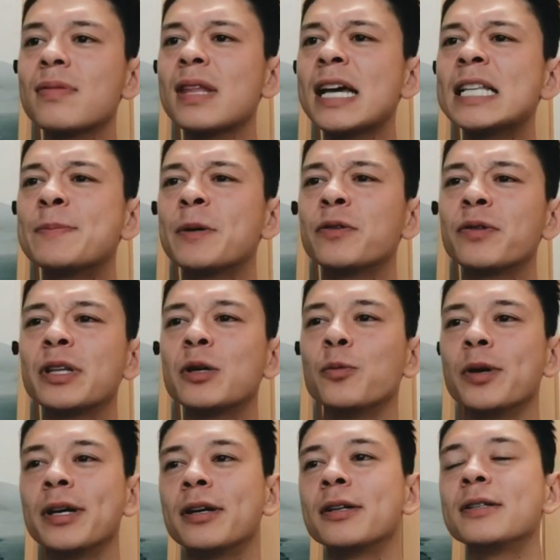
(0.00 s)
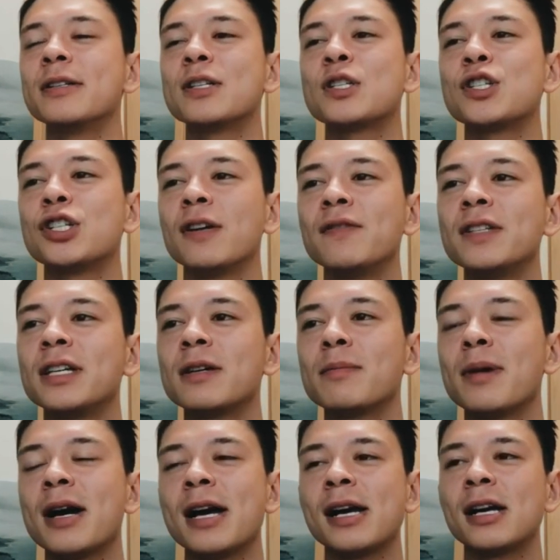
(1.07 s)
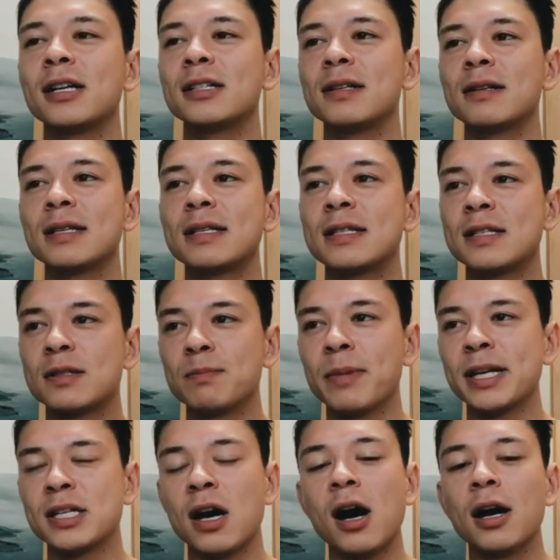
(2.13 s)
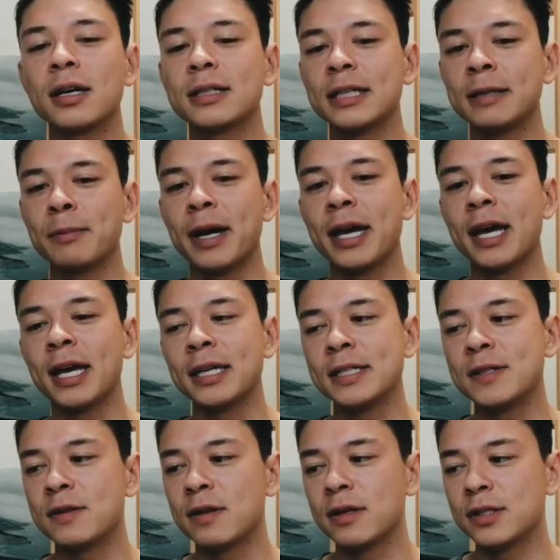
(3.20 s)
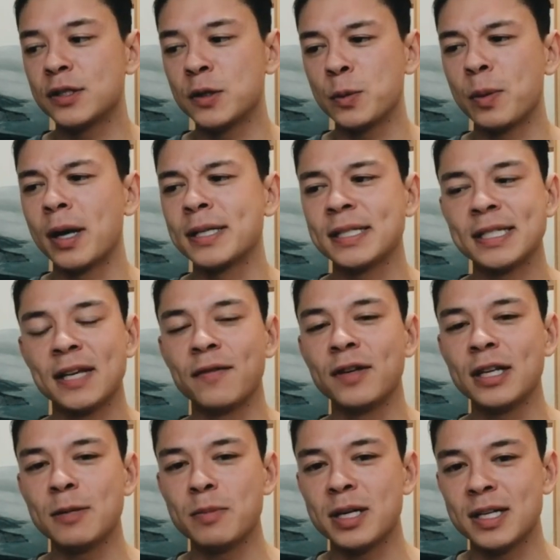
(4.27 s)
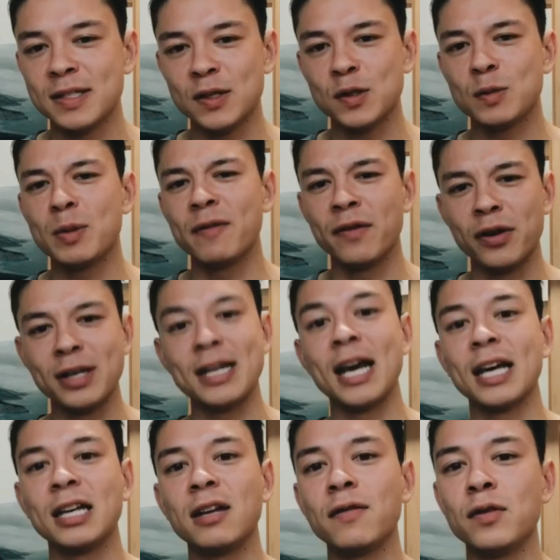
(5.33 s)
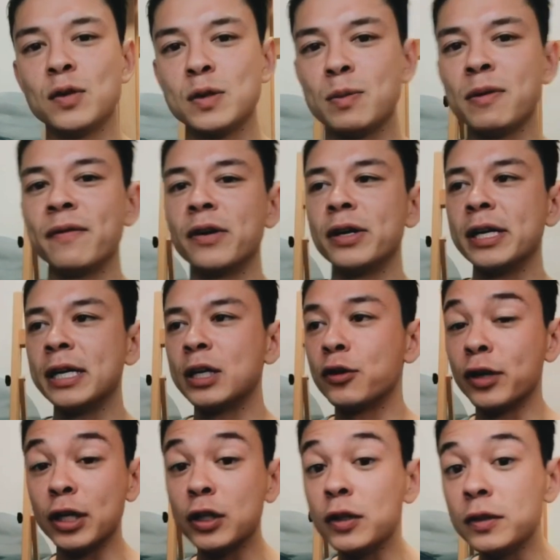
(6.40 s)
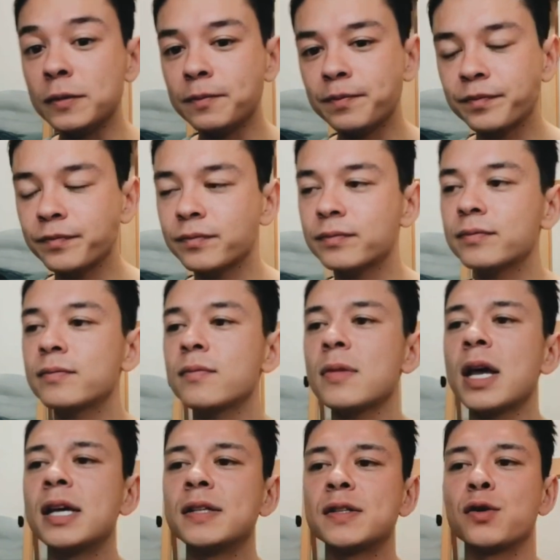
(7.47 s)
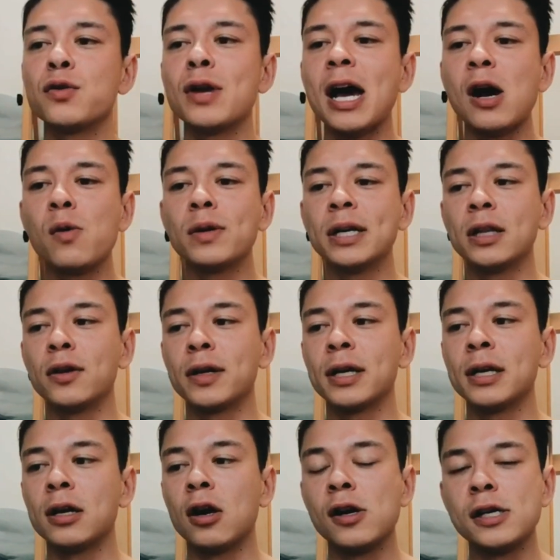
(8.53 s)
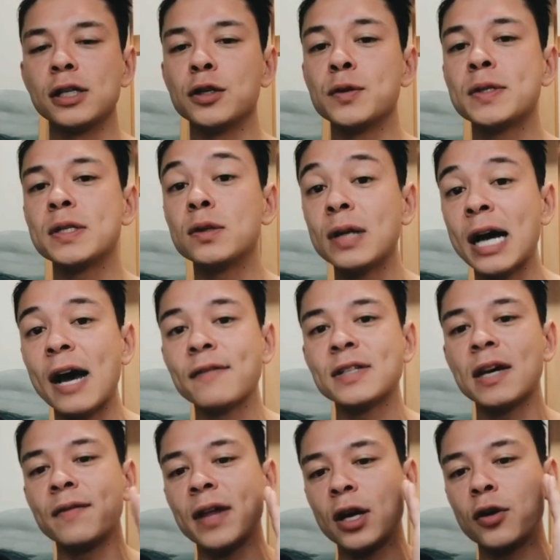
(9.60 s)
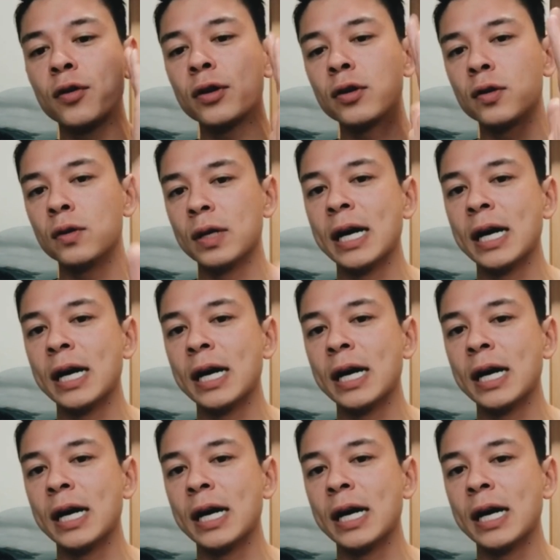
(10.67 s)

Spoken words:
It's been really weird shifting my talk in my head to positivity because it used to be very negative. It used to be very critical. And so now when I look at art, you still have to have that critical